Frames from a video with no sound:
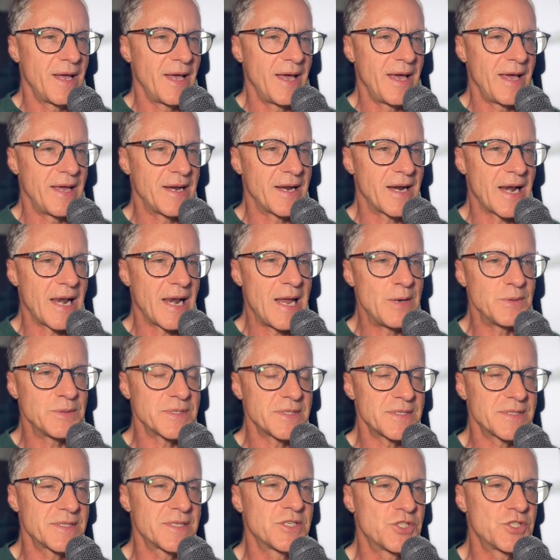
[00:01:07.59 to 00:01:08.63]
And it allows
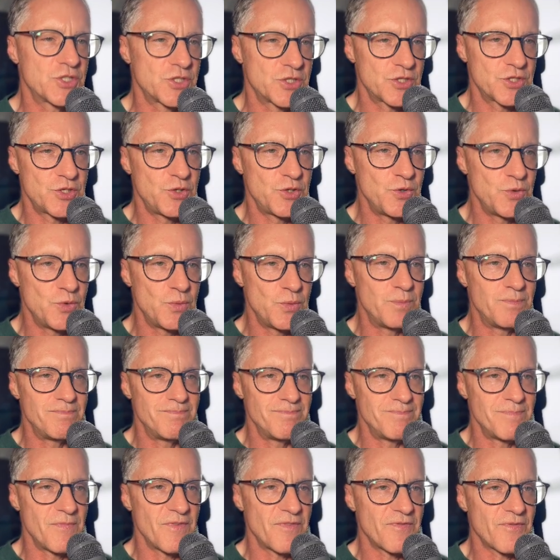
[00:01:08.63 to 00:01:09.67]
us to
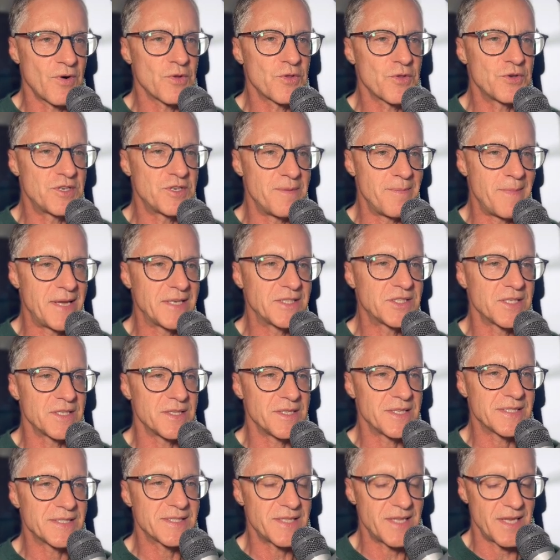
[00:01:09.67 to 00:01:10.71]
further dimension
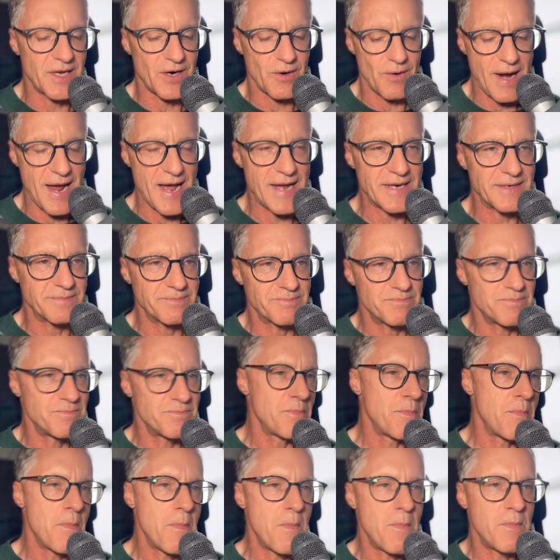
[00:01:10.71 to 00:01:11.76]
this thing or add
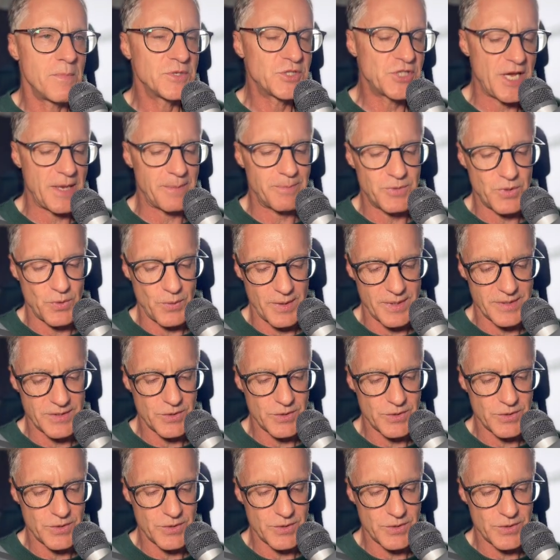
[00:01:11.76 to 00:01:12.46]
shape to it.